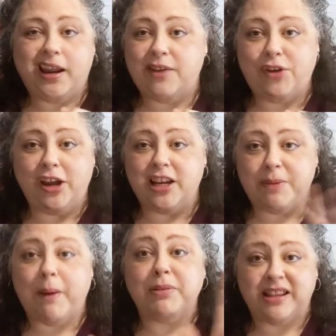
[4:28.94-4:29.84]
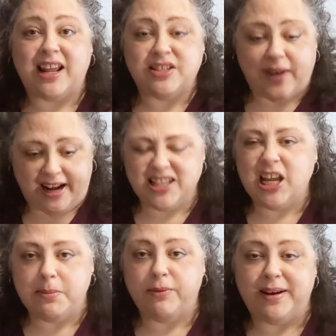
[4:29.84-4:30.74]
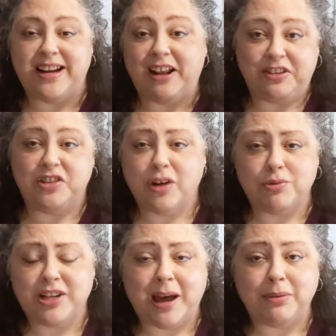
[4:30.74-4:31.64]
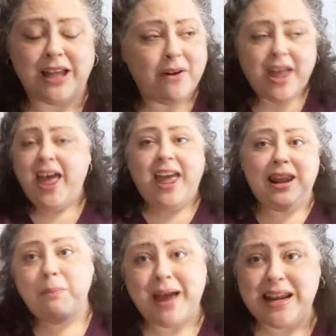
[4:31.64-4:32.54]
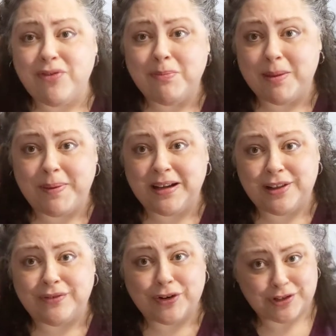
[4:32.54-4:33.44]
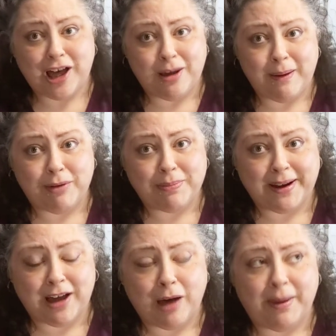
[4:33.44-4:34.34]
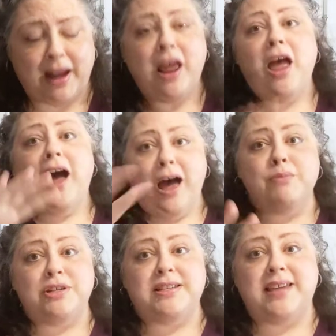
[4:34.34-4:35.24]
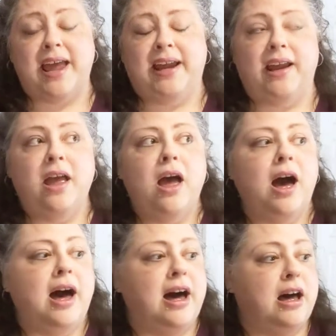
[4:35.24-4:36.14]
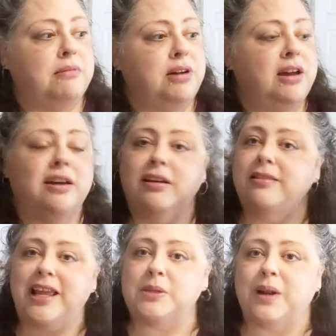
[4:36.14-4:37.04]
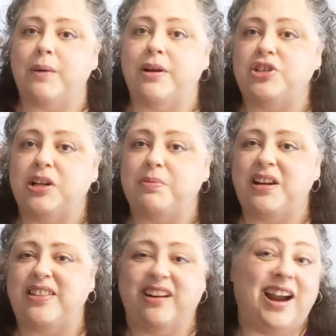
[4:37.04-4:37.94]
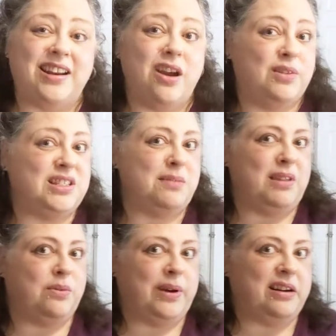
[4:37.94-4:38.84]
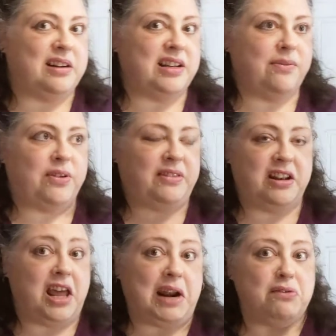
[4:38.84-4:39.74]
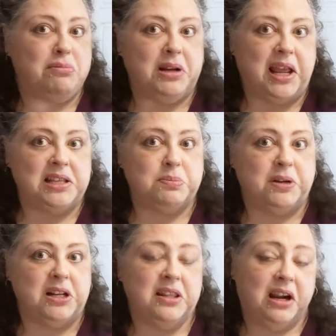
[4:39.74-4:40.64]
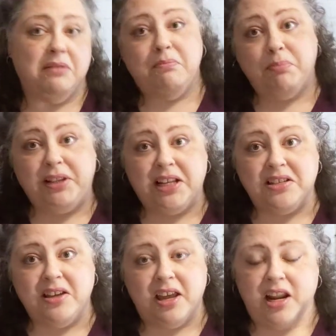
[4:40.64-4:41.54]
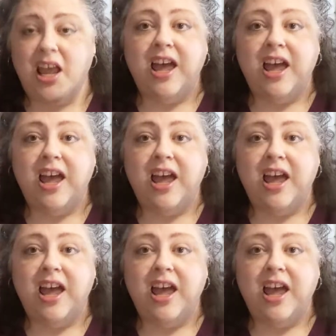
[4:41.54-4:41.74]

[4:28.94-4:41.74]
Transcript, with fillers: If you didn't keep up with it, that's fine. It's going to be written down in the description down below, and it might even be pinned in the first comment with my comment. I'm just saying, that's what I want you to put in there. I know it's something weird and different that not everybody has put in there, but that's good.